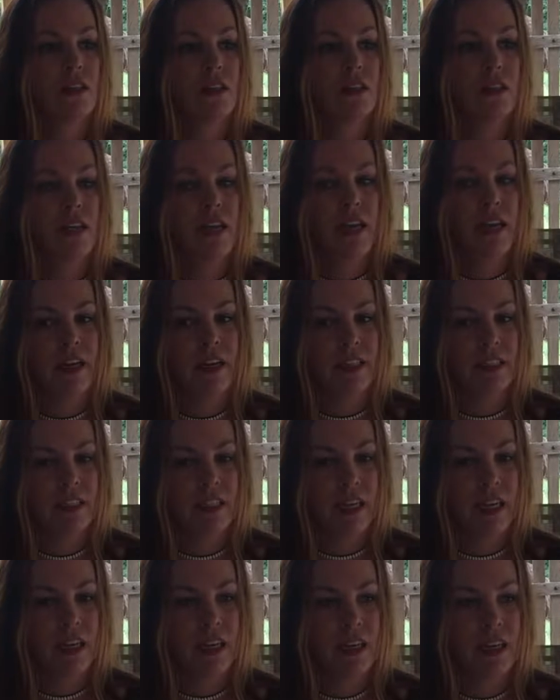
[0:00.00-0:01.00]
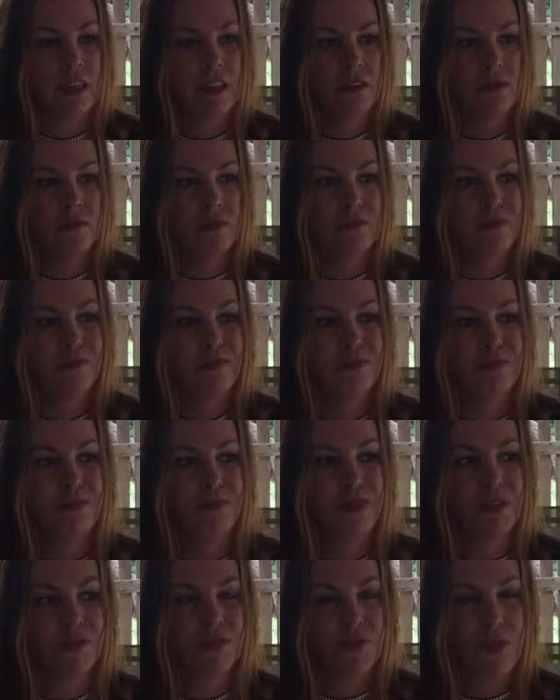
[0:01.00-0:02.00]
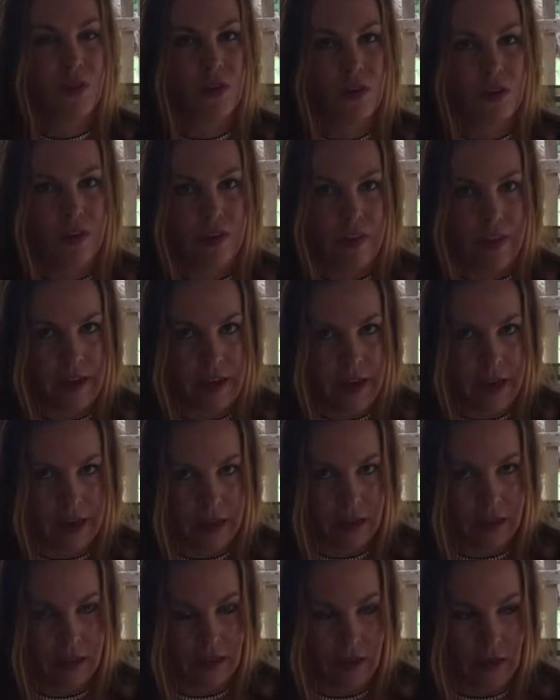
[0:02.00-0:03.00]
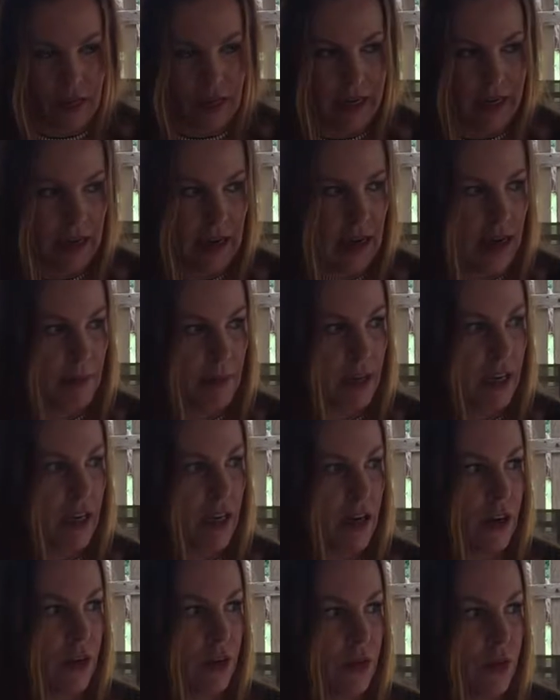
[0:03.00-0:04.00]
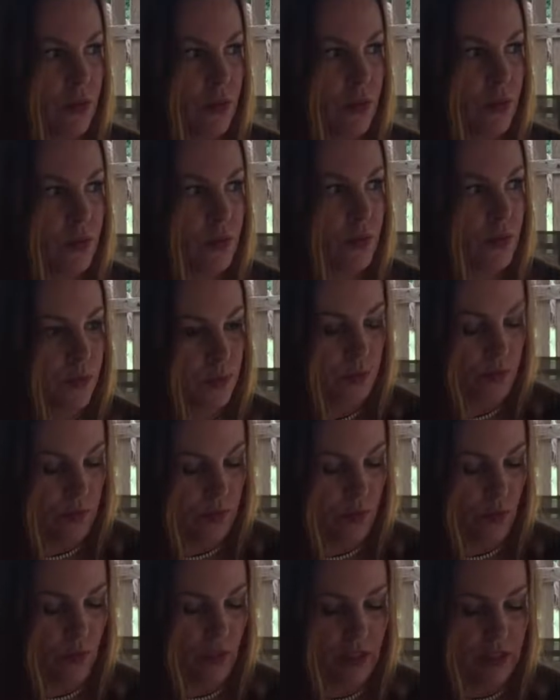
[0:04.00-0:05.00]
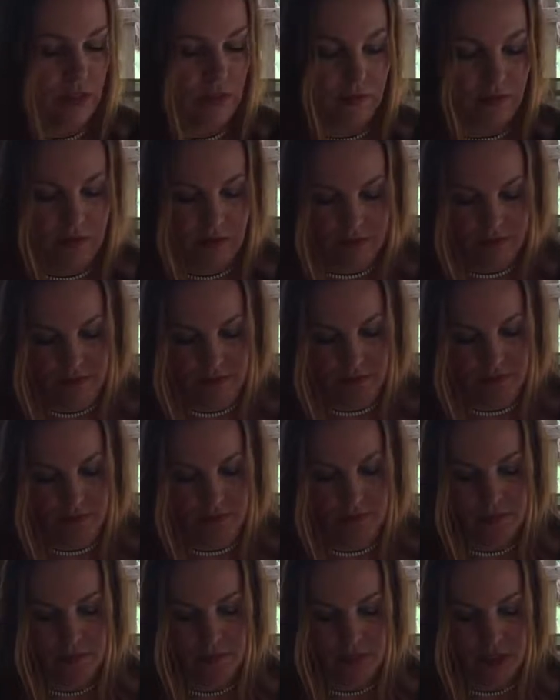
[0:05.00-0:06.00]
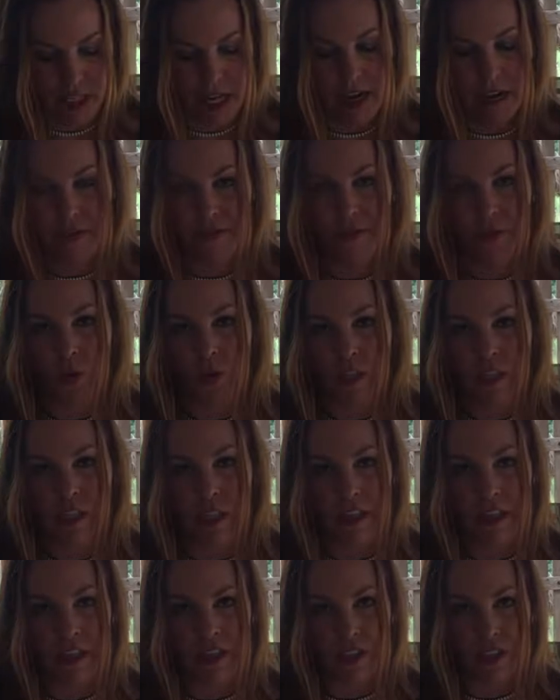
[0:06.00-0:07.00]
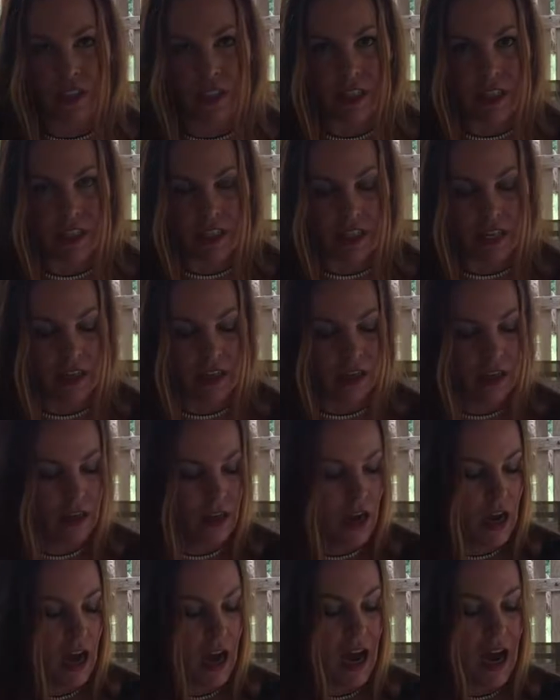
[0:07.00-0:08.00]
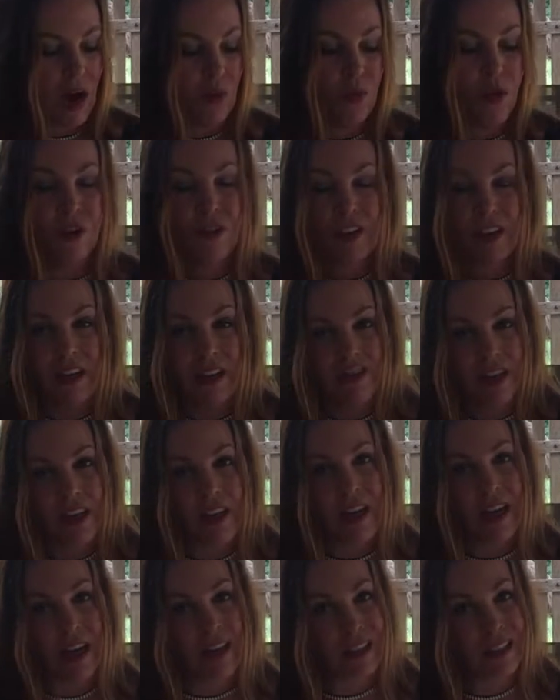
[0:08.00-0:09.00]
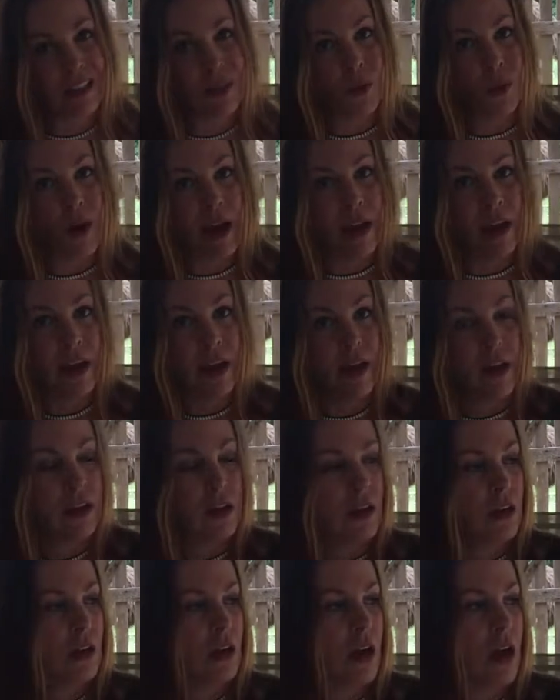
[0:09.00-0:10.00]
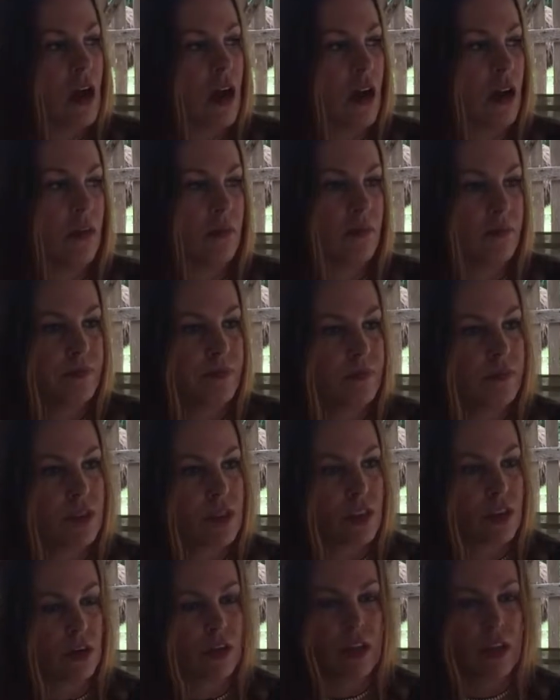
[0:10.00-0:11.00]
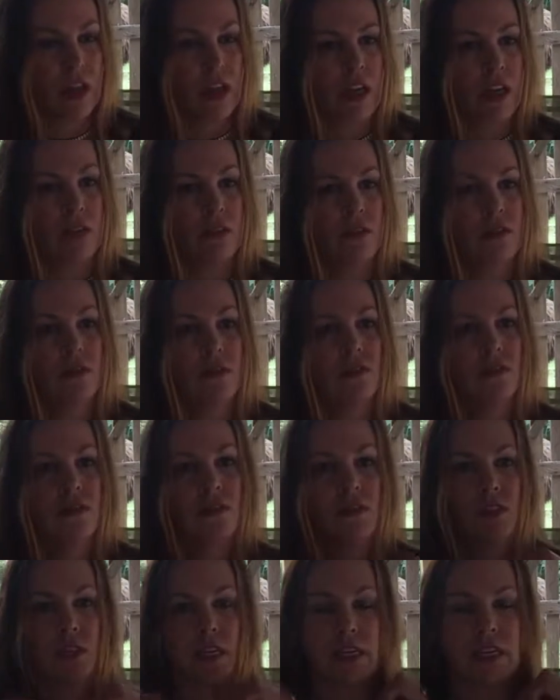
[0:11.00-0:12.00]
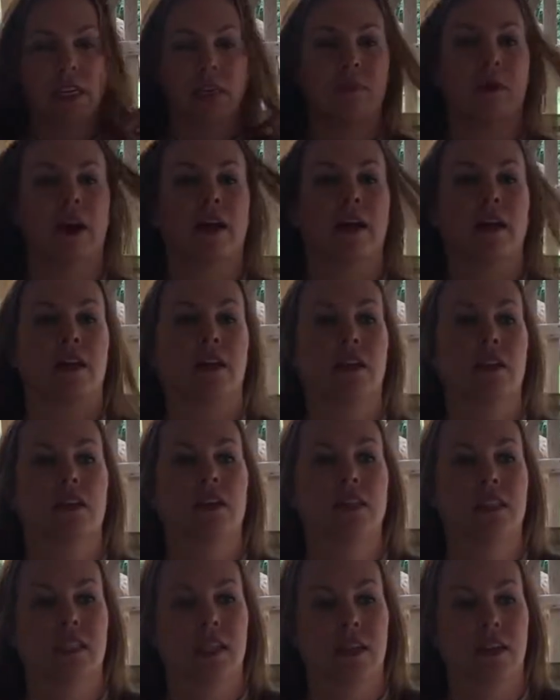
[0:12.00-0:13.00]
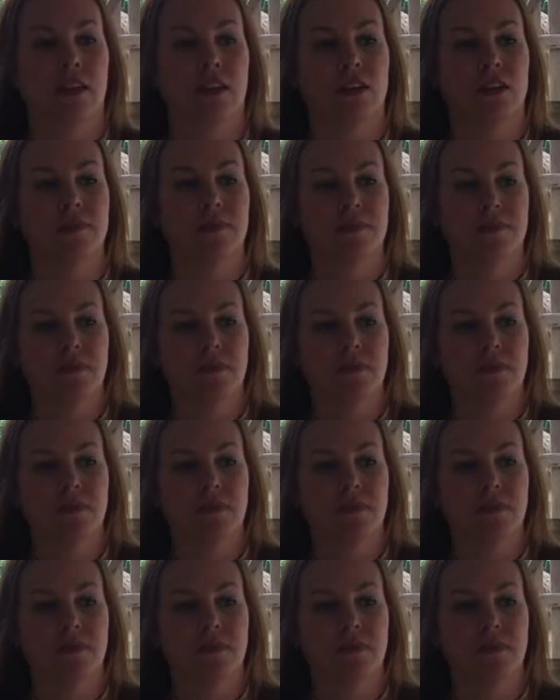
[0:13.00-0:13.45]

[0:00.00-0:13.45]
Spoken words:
the eggs again before that. Like, I may go with day 14 or 16. I won't give any eggs away, certainly, to anybody until